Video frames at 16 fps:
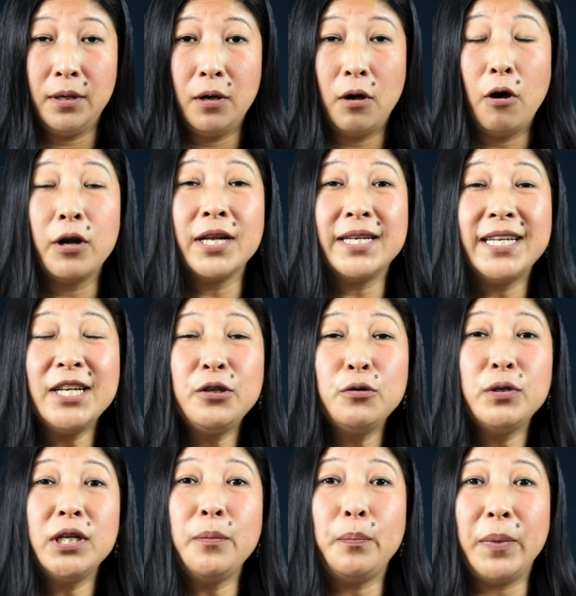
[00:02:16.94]
on a
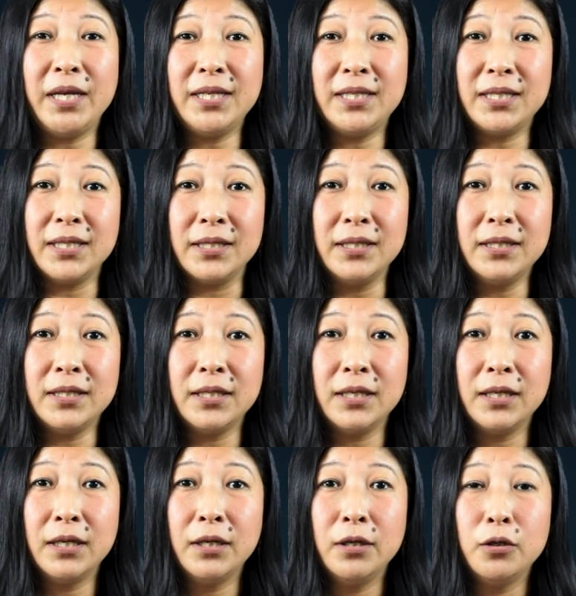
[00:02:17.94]
day-to-day basis
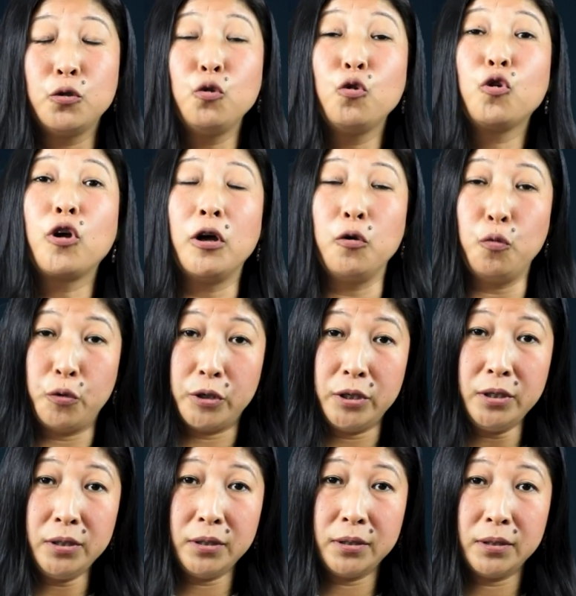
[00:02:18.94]
to
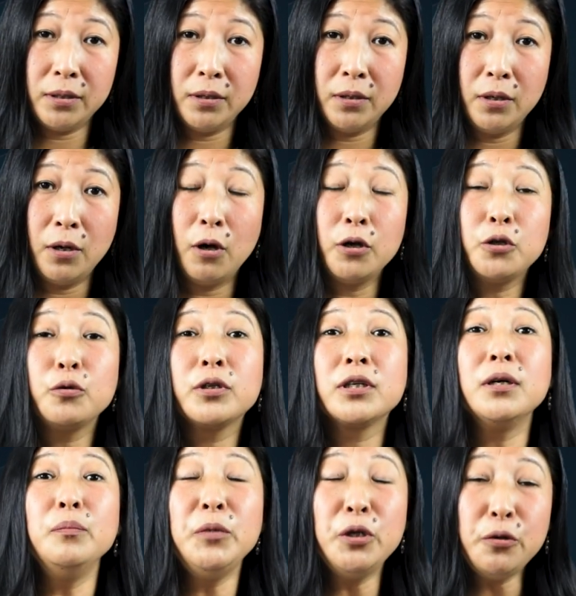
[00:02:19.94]
converse or to
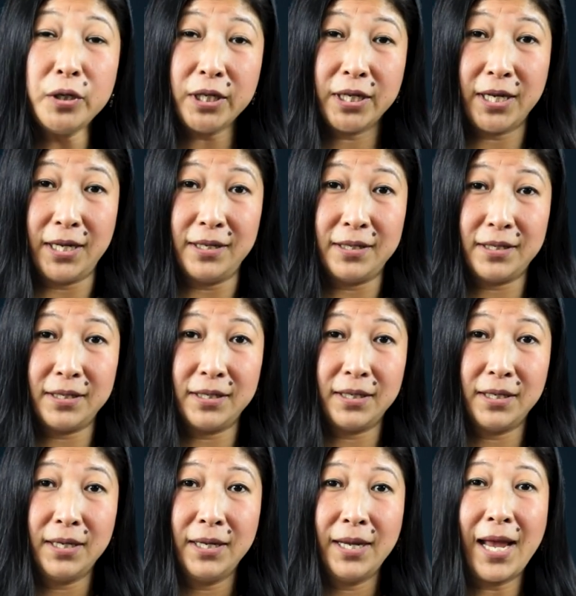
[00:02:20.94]
communicate.
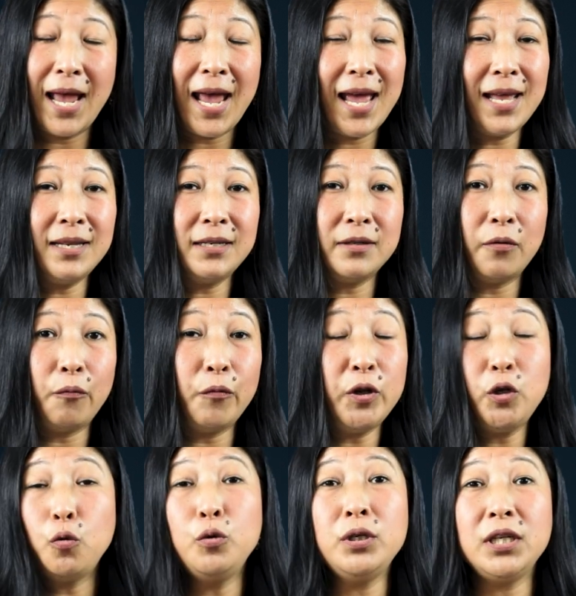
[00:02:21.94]
And we
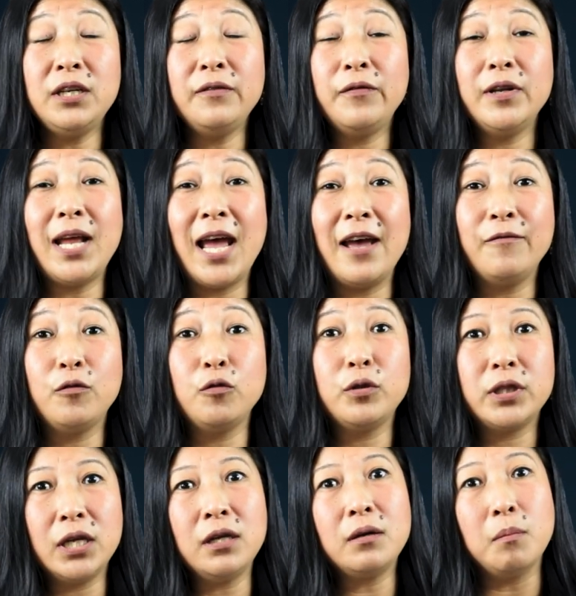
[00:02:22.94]
don't even have to
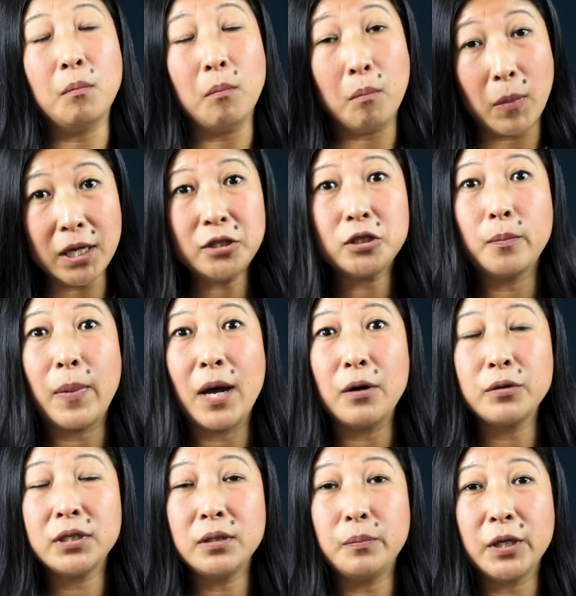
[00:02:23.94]
think much
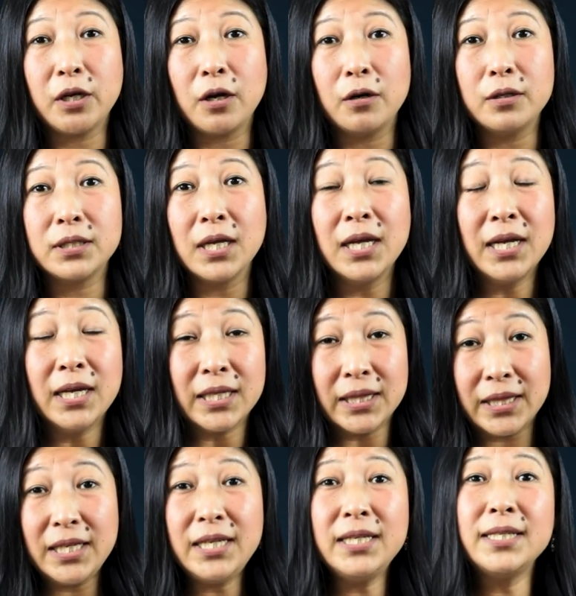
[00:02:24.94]
about it because
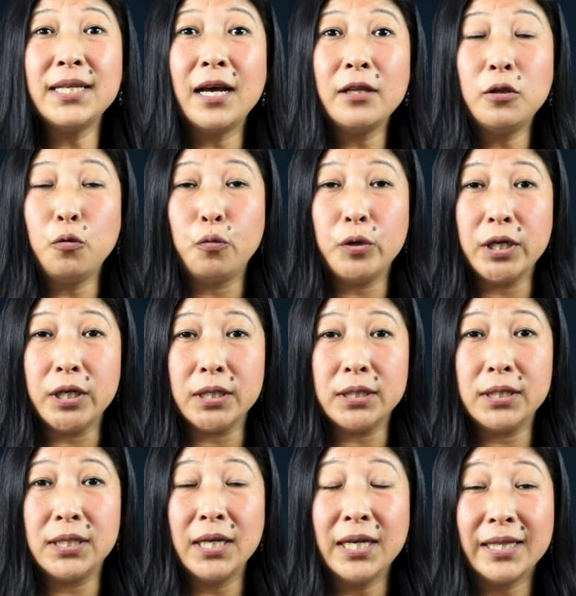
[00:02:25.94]
these are the
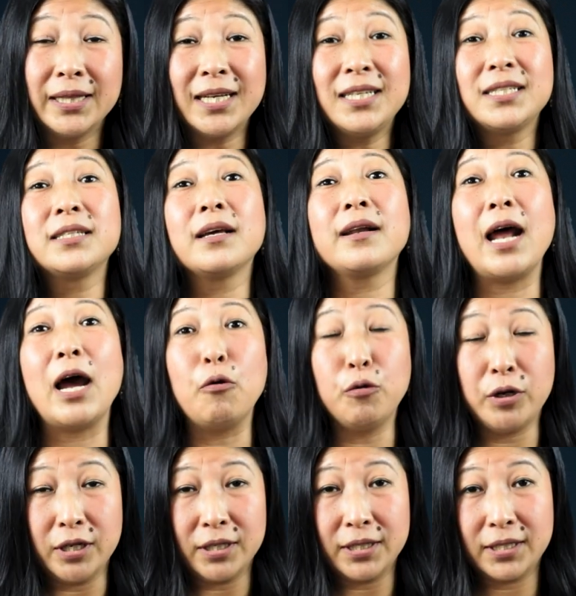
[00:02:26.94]
words that
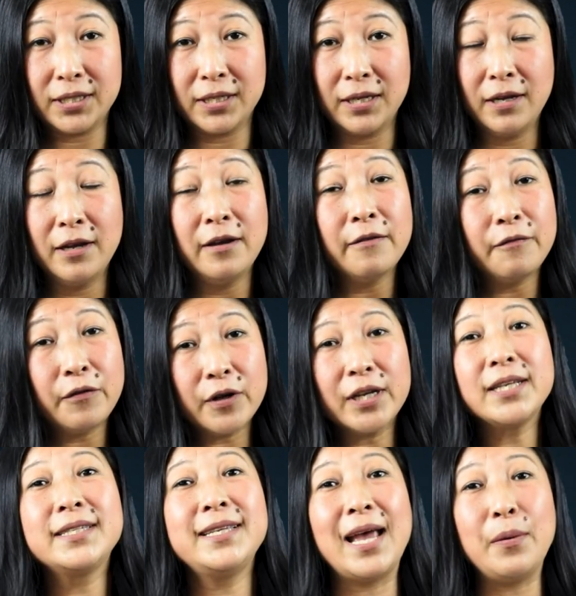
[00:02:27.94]
surround us. For
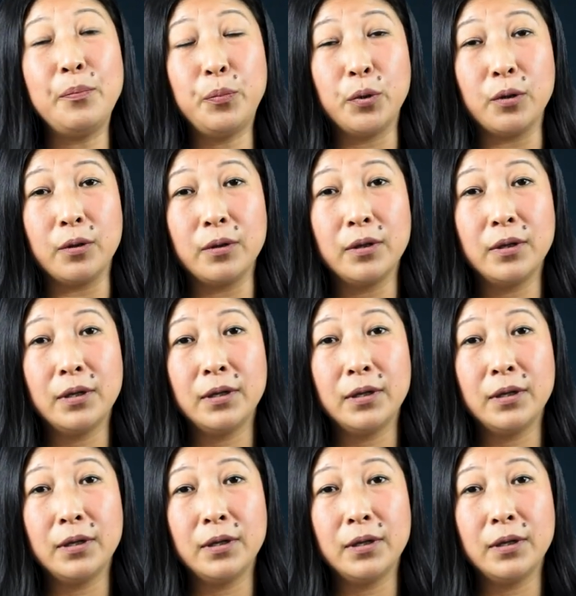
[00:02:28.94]
example,